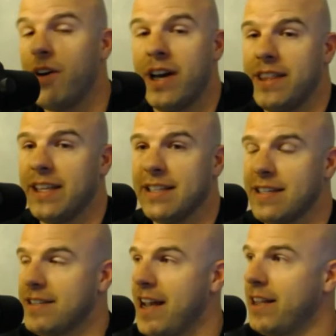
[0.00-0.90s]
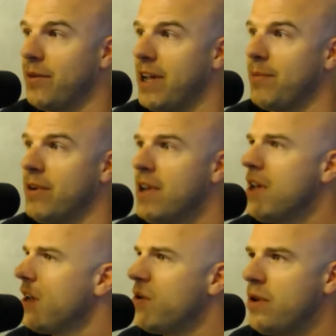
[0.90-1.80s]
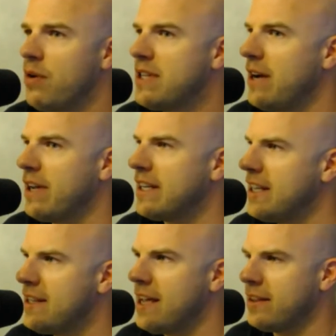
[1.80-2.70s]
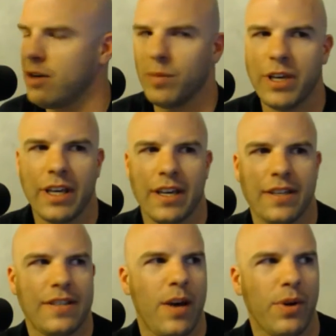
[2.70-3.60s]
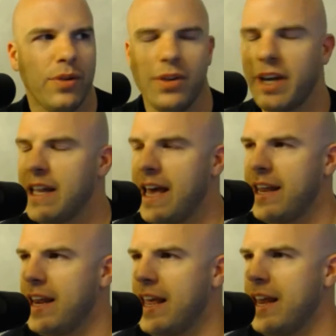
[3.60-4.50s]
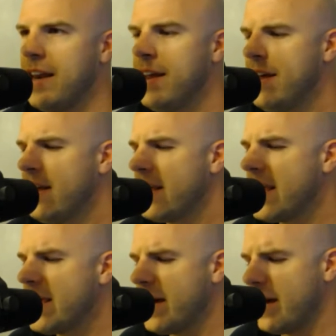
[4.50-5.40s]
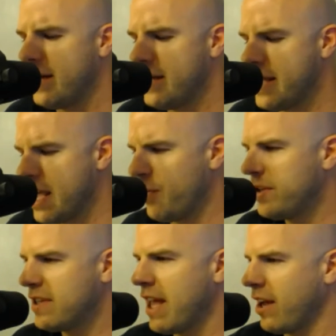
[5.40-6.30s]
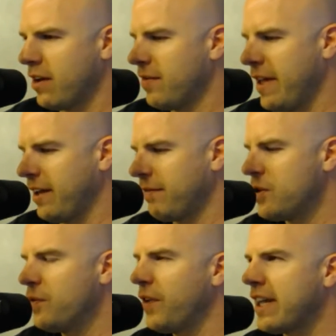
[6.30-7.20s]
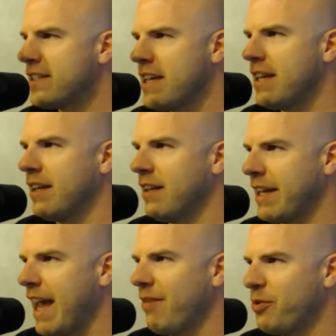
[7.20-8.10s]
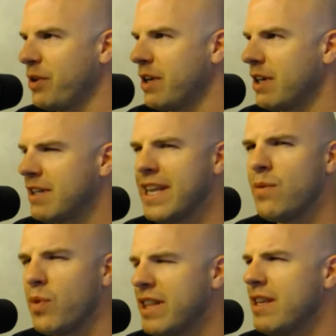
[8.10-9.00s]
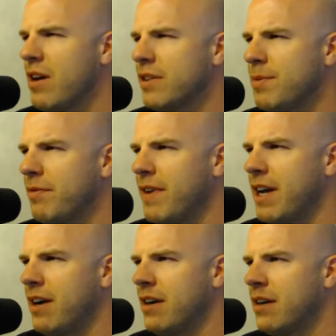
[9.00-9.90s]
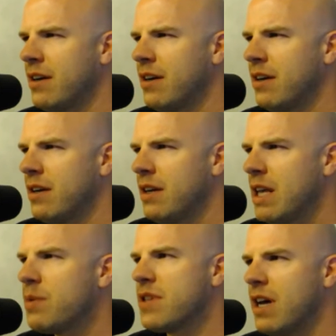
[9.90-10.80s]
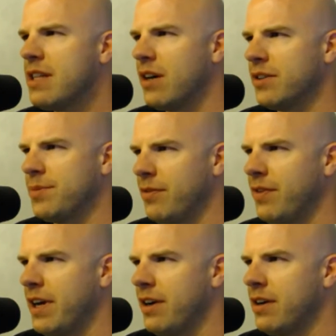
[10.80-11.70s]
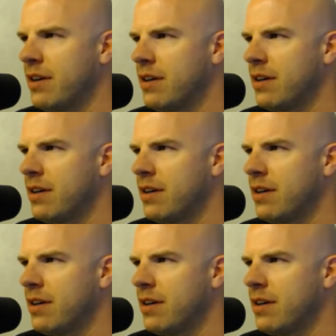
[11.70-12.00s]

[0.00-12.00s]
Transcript: Yeah, no, I think that's exactly what happened. Who knows how he did that though? Because we were looking at it, and he, it was like a few fights in, like after did he win the Ultimate Fighter? He was on the Ultimate Fighter.